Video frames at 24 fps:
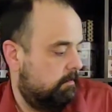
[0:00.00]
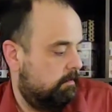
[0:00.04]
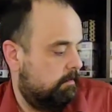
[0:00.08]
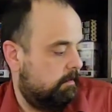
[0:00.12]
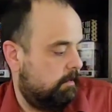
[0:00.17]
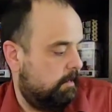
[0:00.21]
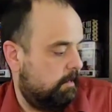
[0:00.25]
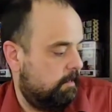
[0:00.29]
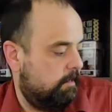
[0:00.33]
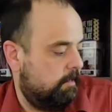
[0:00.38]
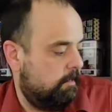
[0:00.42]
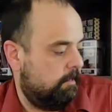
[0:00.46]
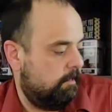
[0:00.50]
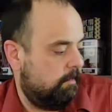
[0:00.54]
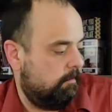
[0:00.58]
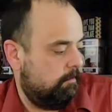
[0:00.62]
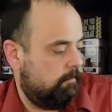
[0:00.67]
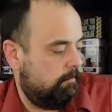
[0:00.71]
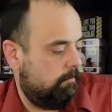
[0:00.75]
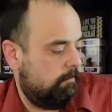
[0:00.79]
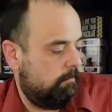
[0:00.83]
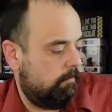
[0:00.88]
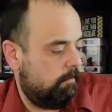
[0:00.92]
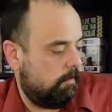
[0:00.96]
And
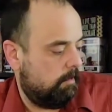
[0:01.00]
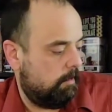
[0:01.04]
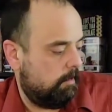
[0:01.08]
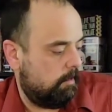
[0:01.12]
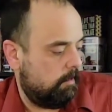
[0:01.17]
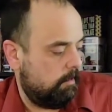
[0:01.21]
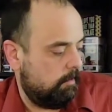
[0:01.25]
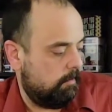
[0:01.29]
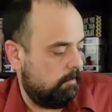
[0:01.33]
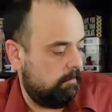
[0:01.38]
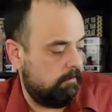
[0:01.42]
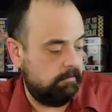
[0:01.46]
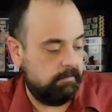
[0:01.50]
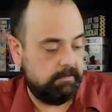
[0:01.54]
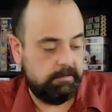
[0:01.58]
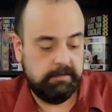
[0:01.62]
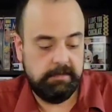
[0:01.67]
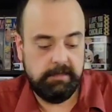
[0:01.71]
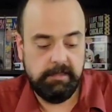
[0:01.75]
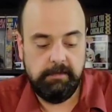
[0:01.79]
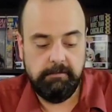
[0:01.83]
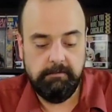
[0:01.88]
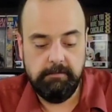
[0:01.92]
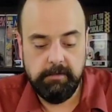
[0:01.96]
no hollows.
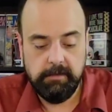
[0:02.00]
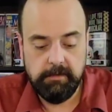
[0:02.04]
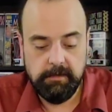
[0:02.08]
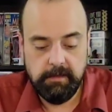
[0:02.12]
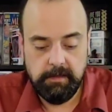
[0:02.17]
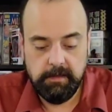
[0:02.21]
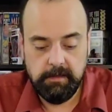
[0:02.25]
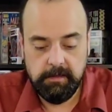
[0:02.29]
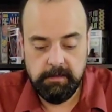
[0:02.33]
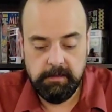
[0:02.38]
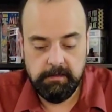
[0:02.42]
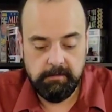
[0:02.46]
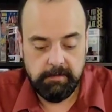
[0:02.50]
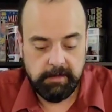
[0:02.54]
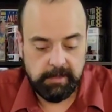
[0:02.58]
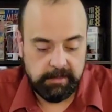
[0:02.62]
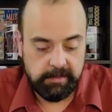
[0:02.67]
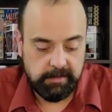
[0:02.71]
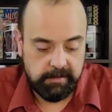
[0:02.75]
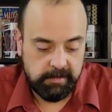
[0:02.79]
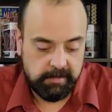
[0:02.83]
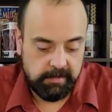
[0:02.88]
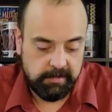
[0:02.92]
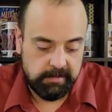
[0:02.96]
Not one hollow out of
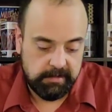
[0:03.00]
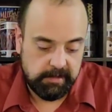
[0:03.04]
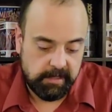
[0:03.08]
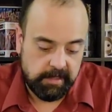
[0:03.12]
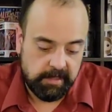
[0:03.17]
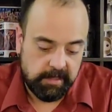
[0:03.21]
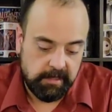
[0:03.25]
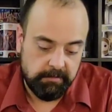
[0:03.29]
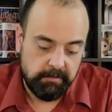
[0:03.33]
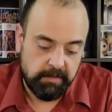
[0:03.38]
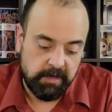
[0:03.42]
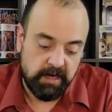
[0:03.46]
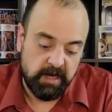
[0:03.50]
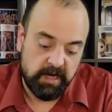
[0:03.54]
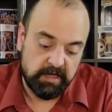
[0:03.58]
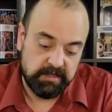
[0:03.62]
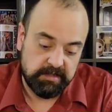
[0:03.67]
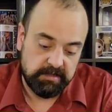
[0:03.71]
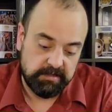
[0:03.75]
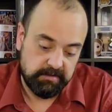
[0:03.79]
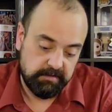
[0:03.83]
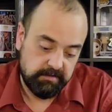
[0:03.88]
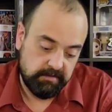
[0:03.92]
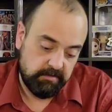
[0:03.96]
the entire
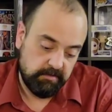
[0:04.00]
box.